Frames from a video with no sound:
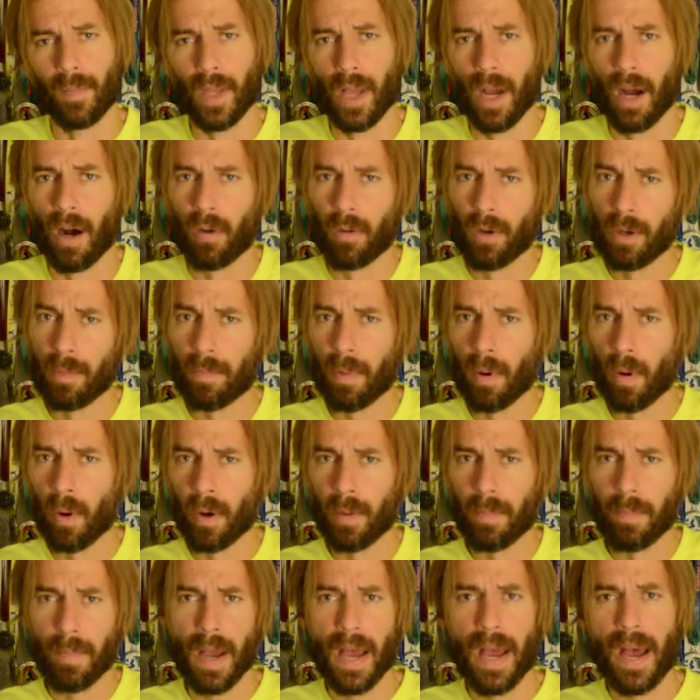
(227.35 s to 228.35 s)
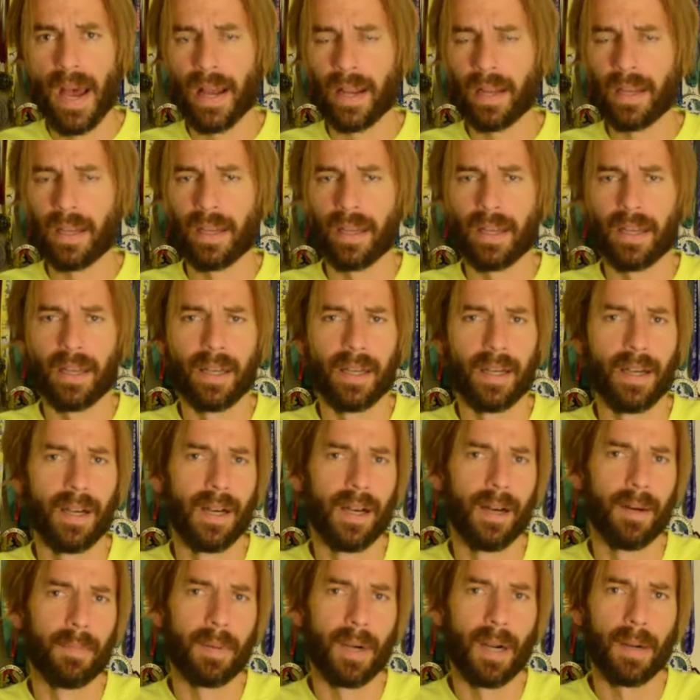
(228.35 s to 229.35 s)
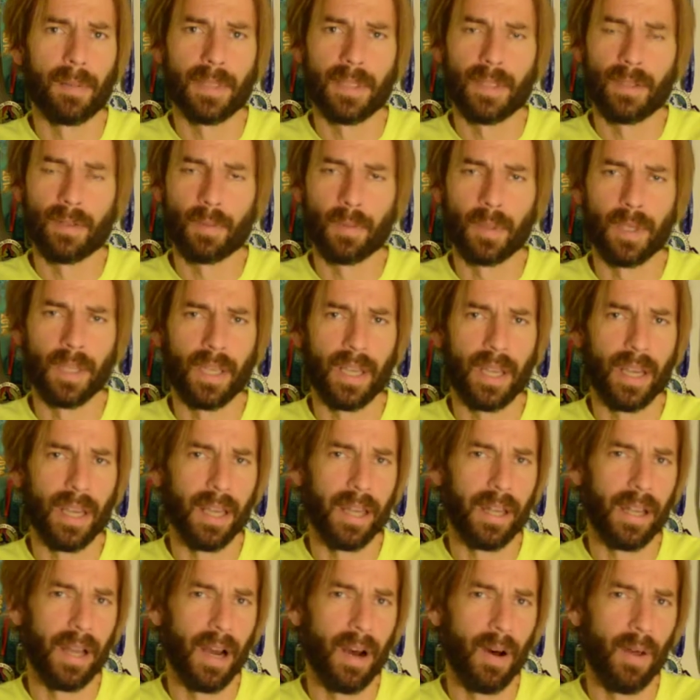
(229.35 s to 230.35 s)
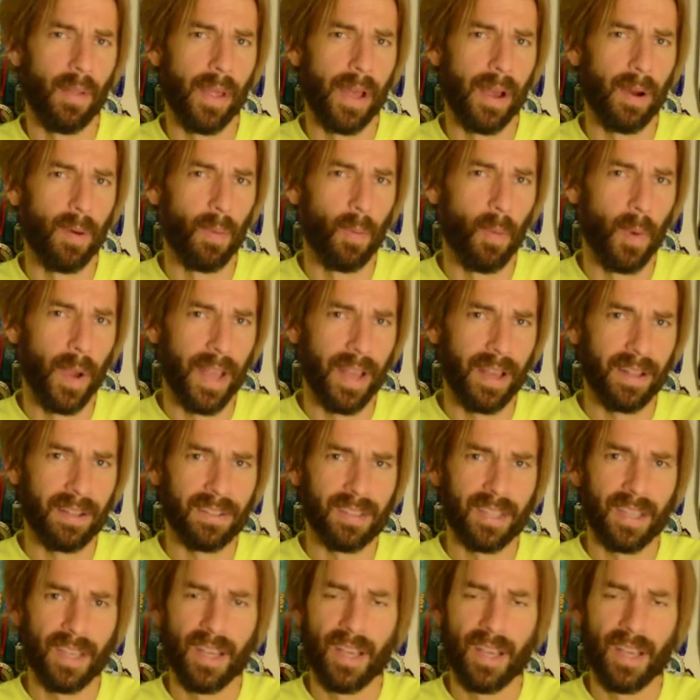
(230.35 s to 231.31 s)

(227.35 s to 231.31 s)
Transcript: I'll report back probably this weekend how that went.